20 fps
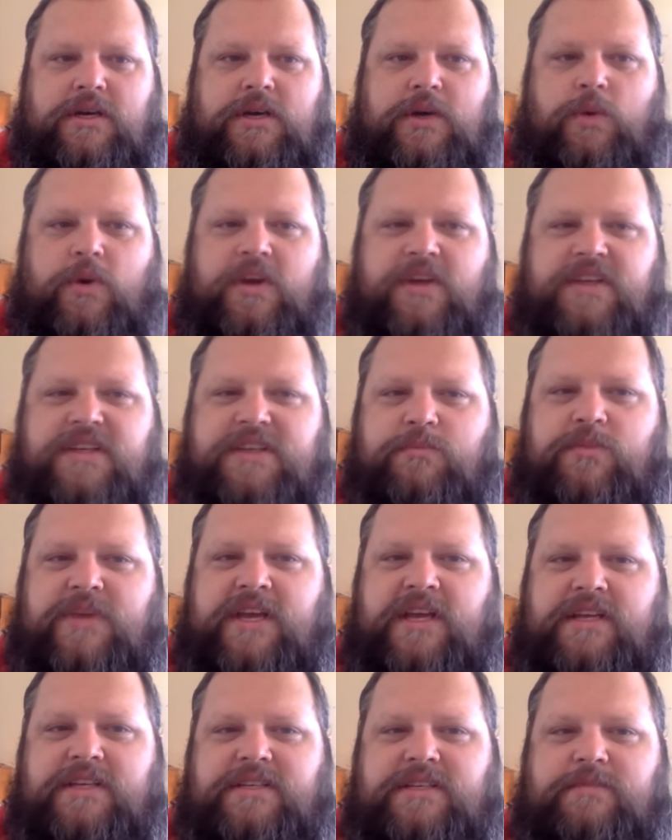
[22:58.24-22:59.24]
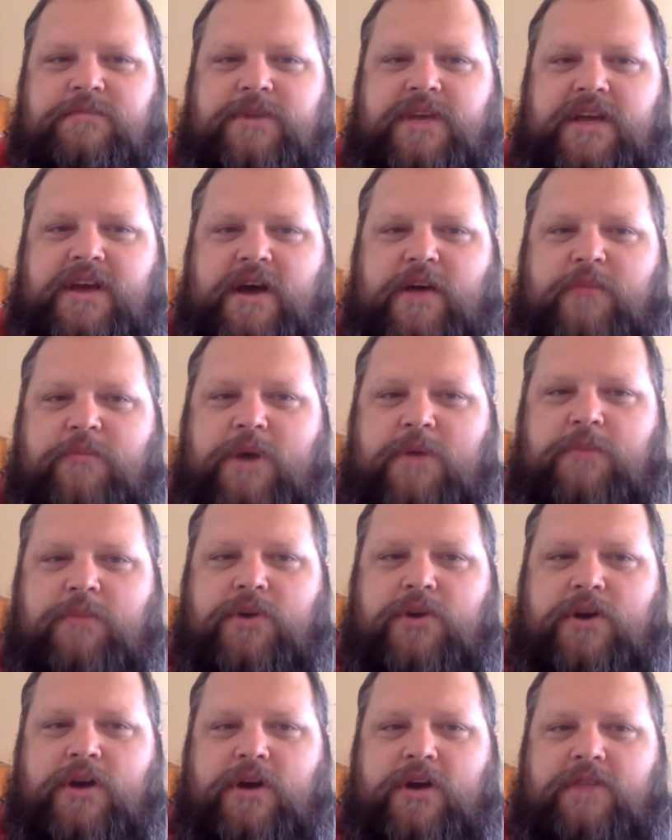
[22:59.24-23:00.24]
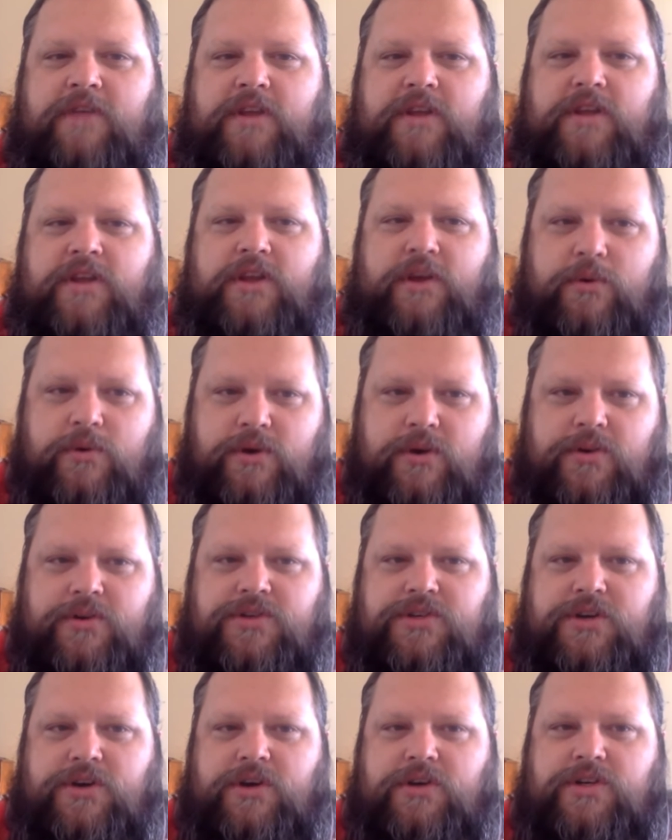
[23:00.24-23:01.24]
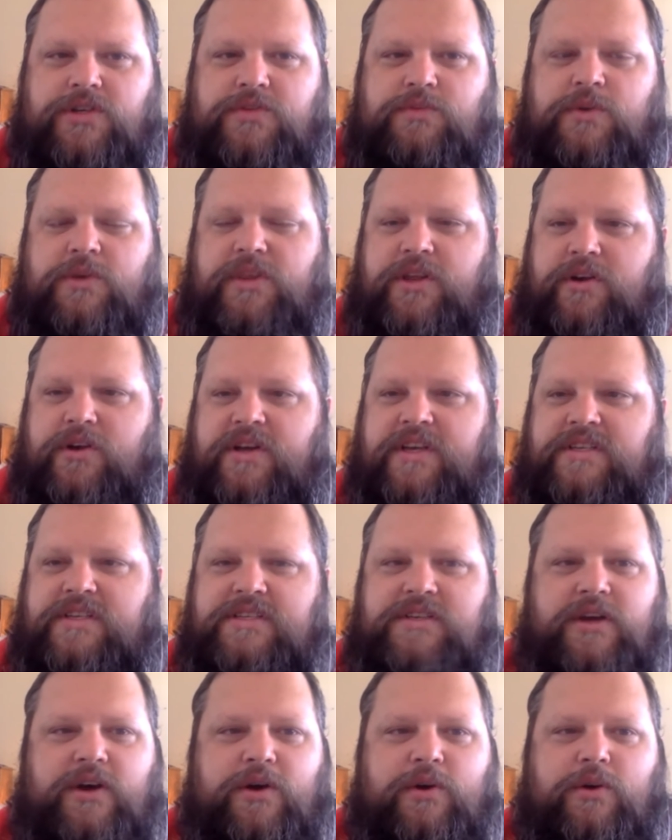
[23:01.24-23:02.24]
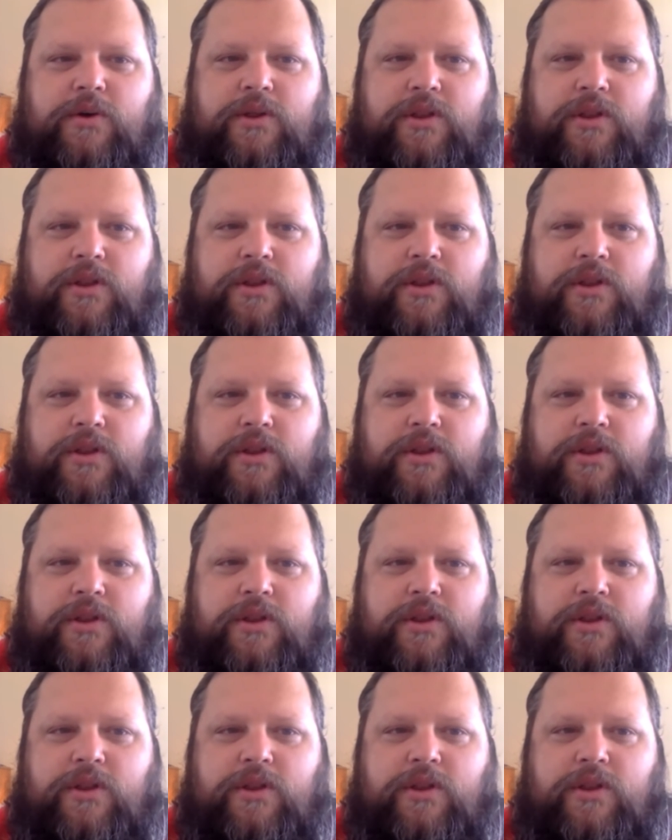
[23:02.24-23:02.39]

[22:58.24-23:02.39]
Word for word: What does it mean to be a member of a local church when there is no